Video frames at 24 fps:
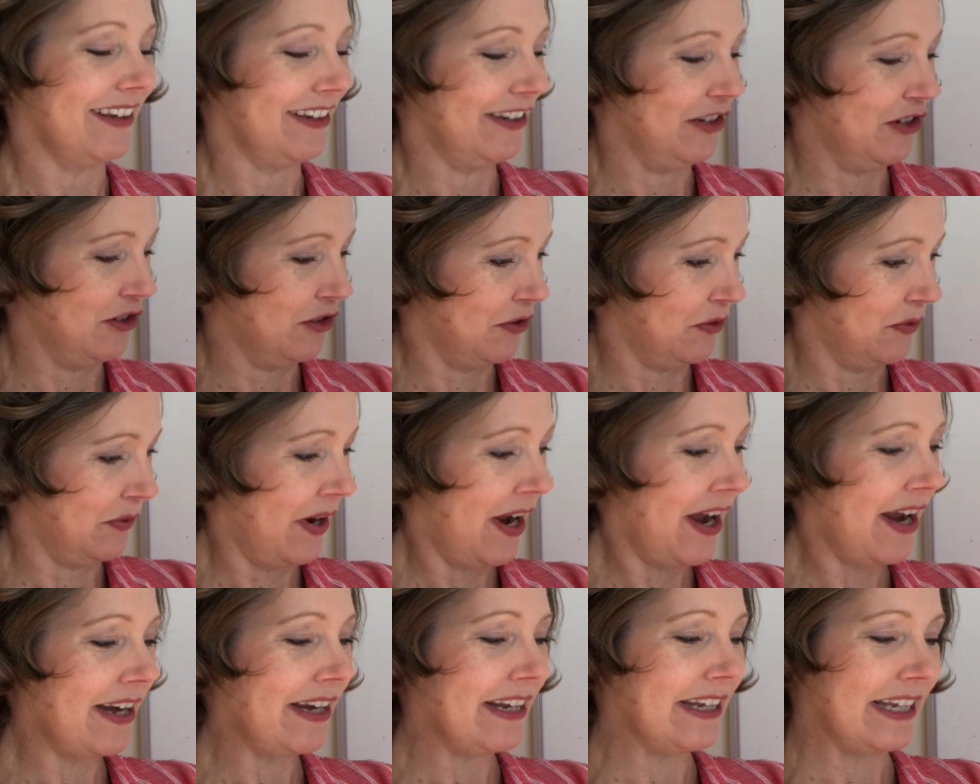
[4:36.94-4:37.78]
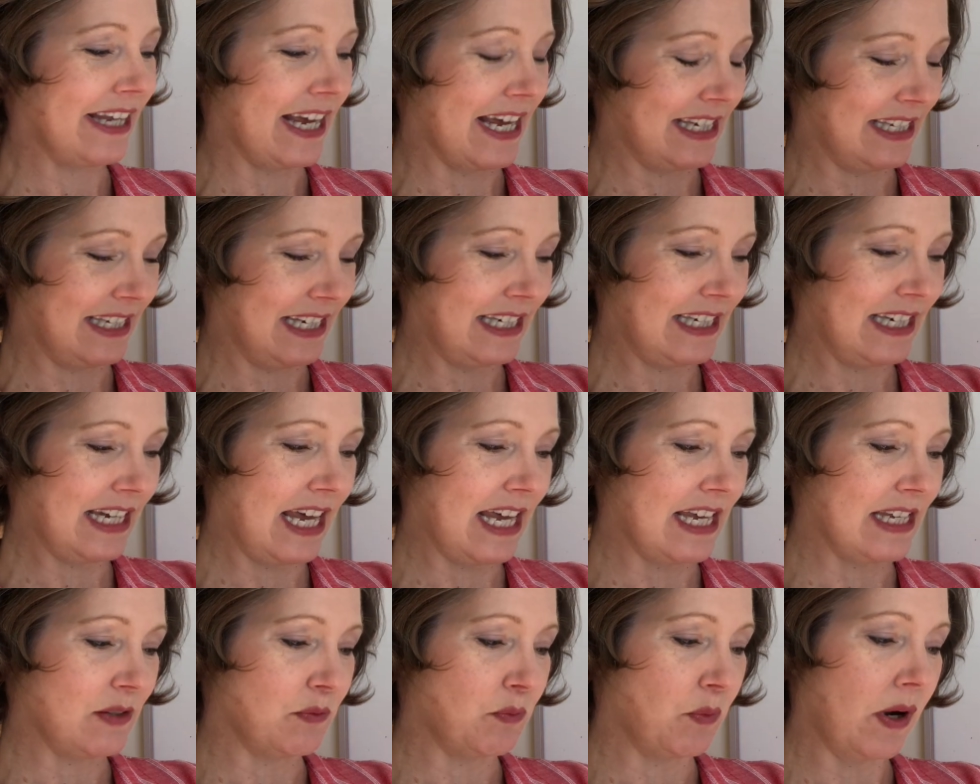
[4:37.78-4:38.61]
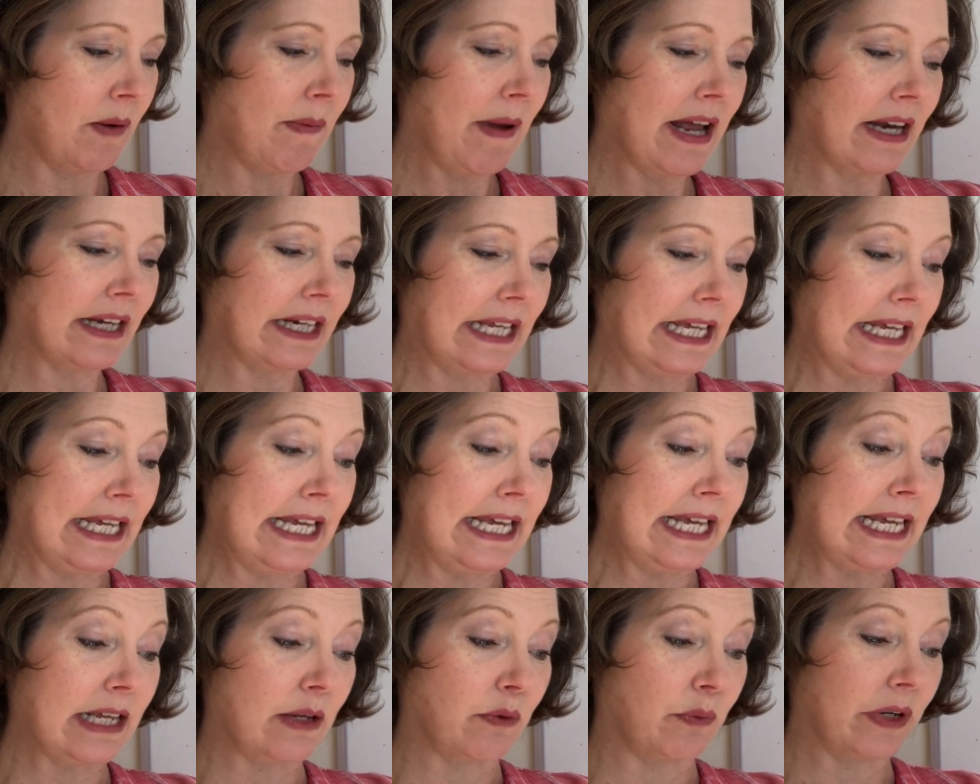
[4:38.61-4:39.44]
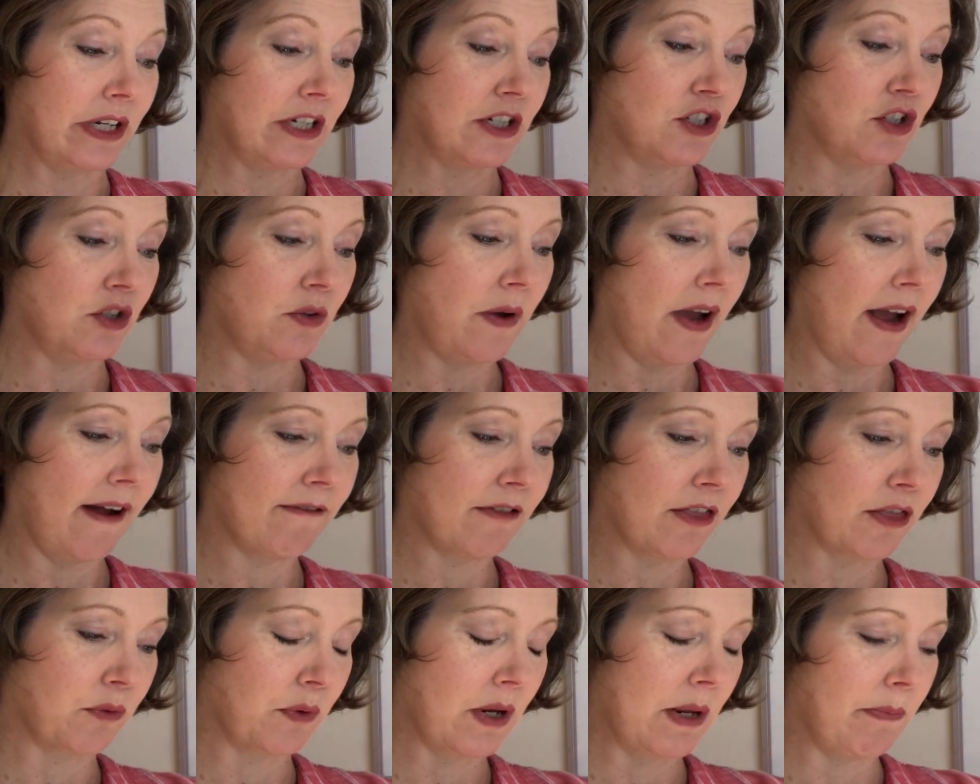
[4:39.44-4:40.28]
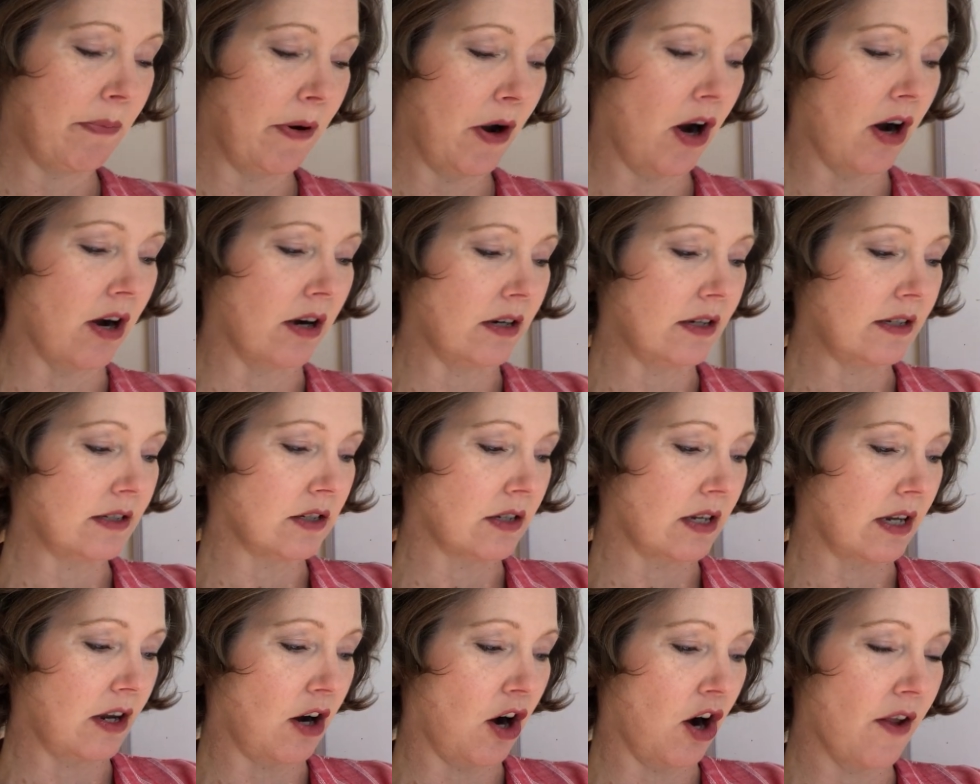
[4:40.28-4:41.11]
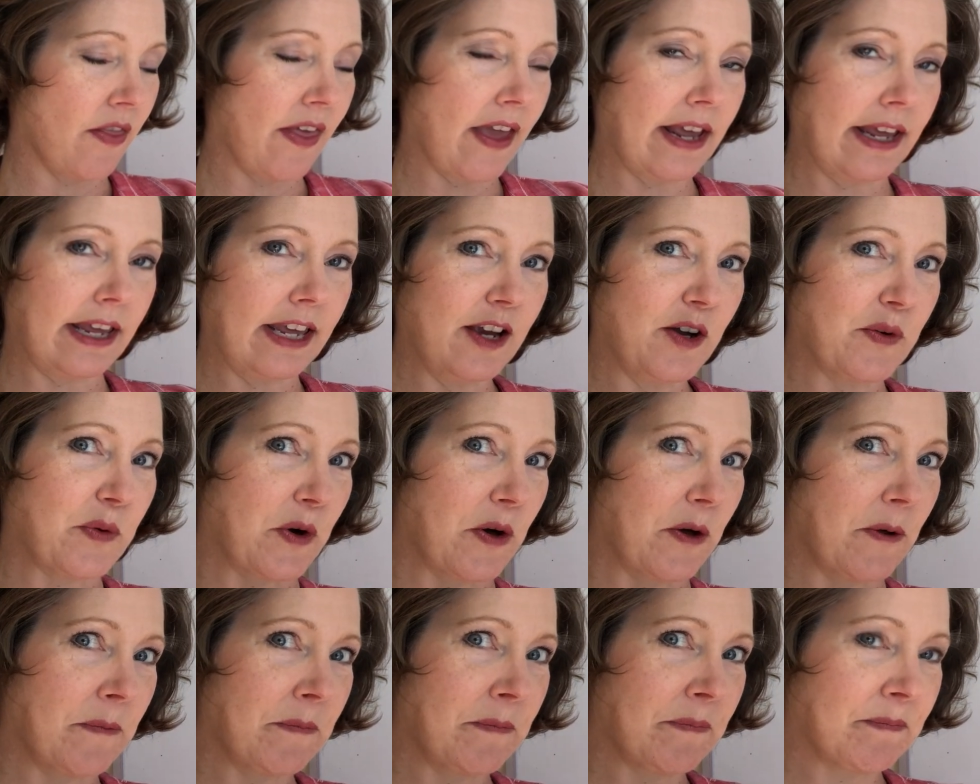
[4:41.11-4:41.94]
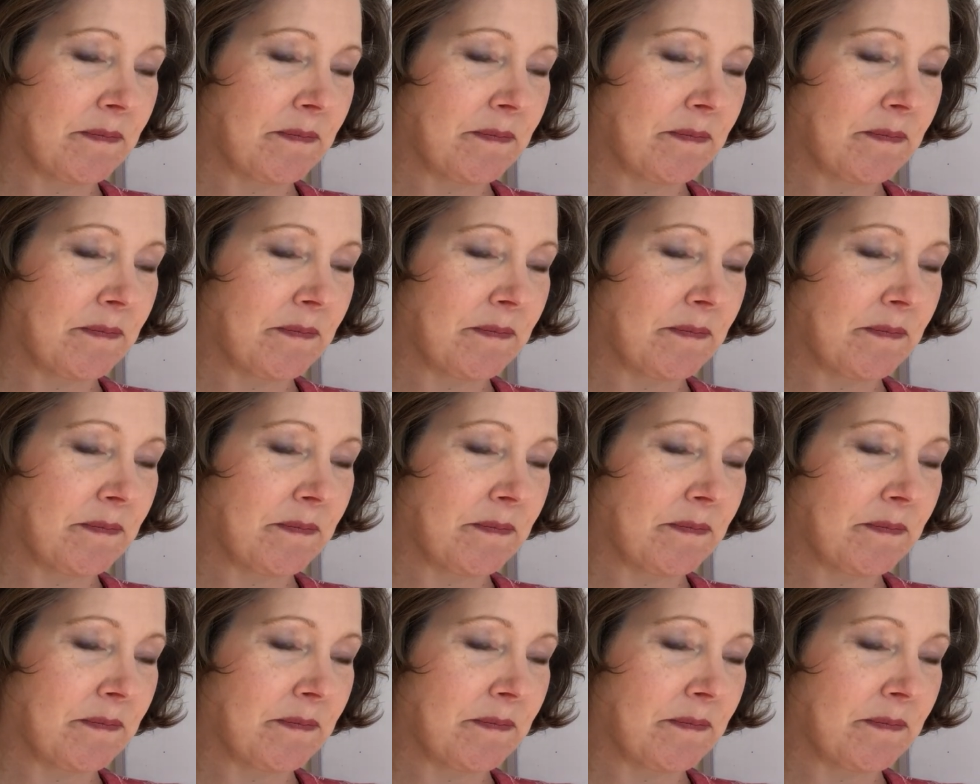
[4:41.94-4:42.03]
You're right. Yes, it does. What about E? We do have 3 parts. Are they equal?